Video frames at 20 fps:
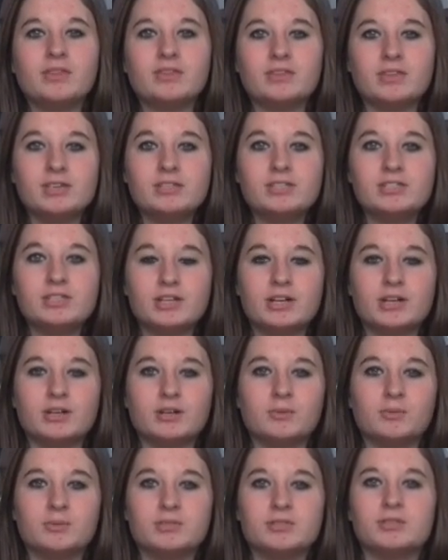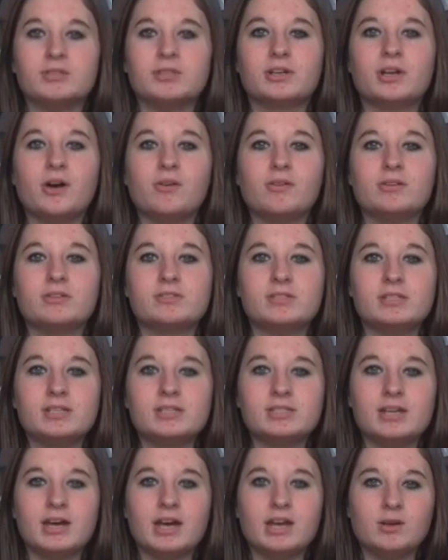This year was Nakona's
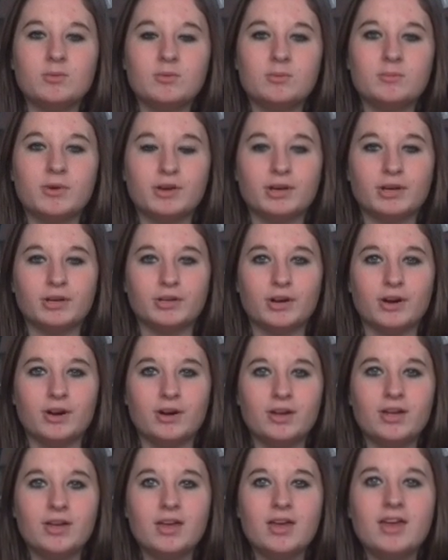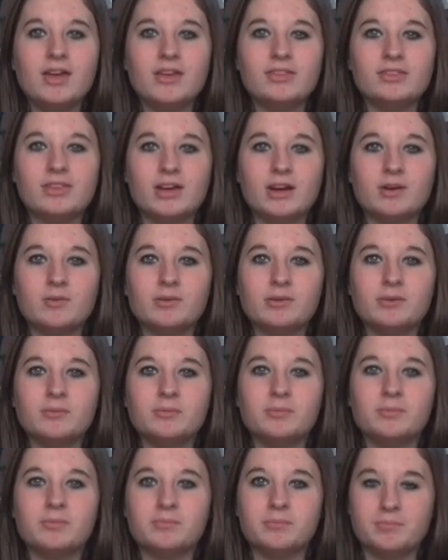sixth annual Mardi Gras. There
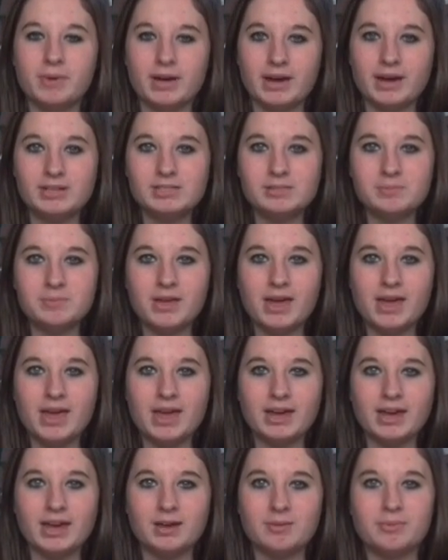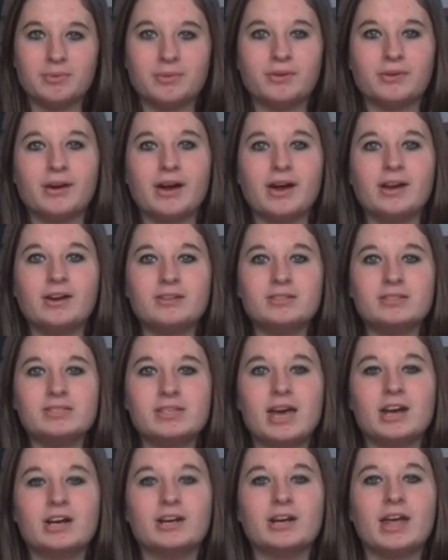were bands playing and parade on
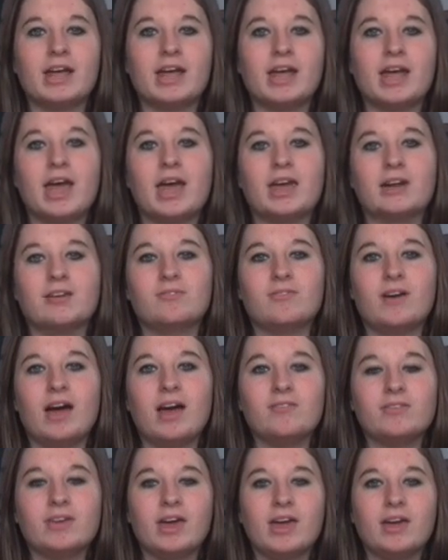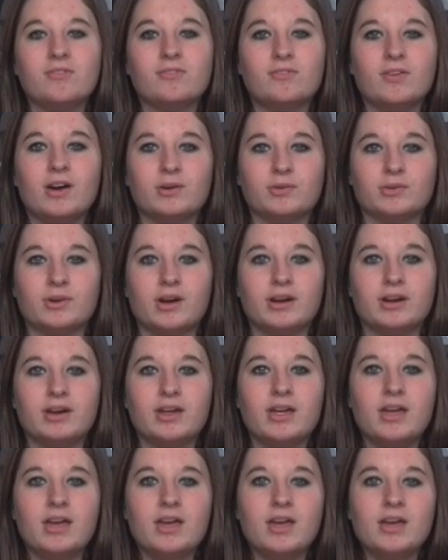Saturday and a 5K fun run.
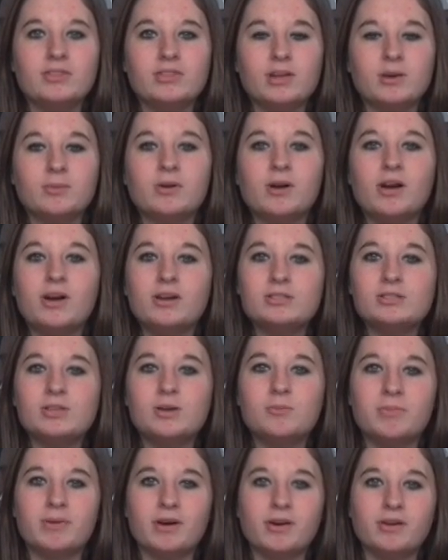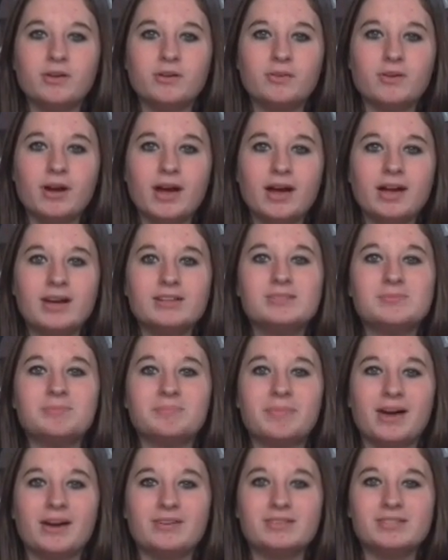There were also bunny rides,
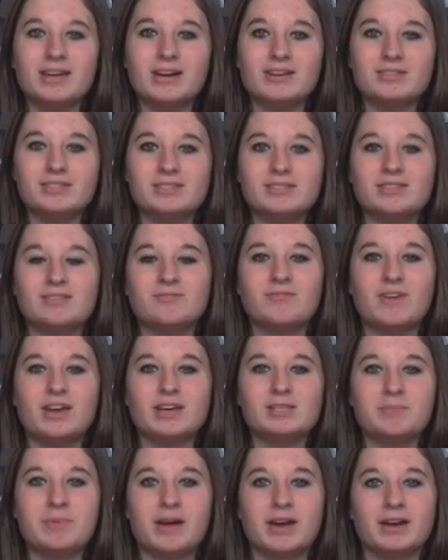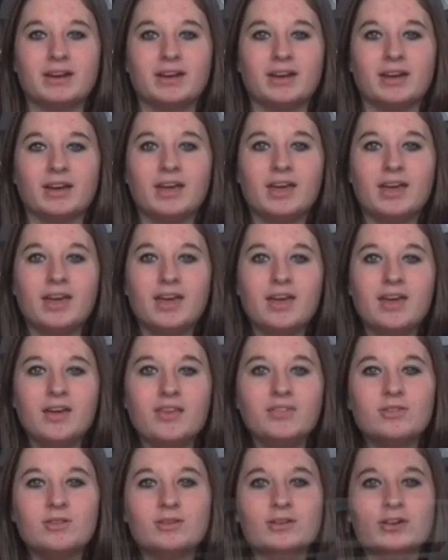bounce houses, and face painting.
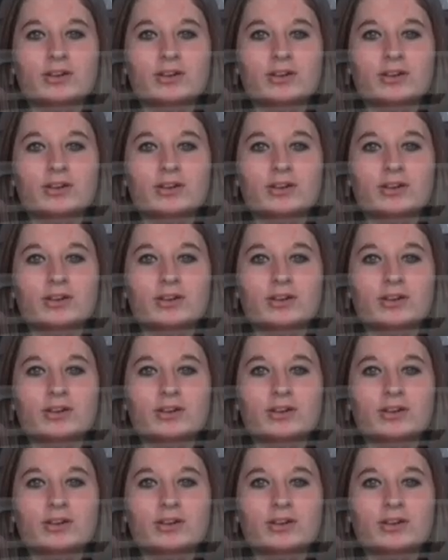The